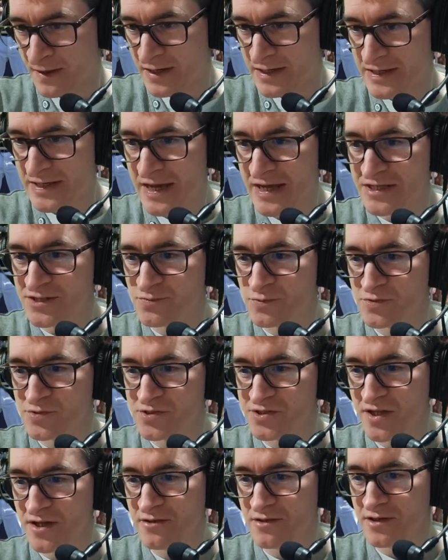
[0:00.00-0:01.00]
the A's will
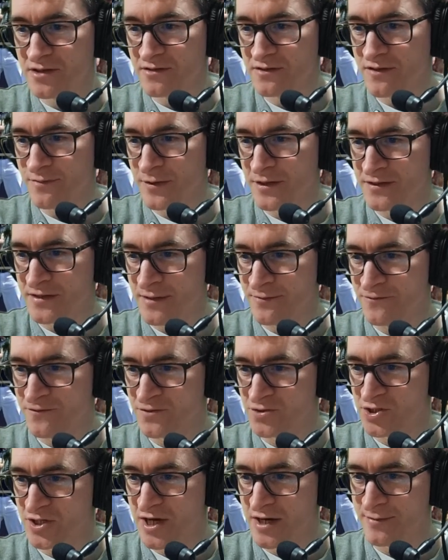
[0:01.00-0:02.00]
slowly look to build up
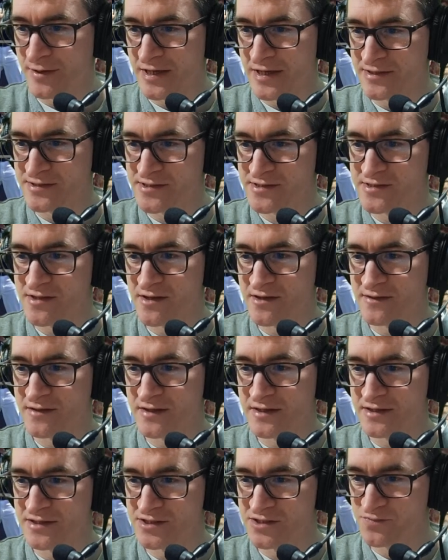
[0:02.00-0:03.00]
Fujinami as a
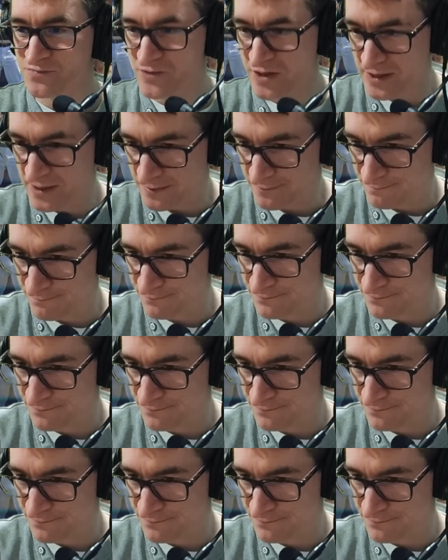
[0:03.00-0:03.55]
starter this spring,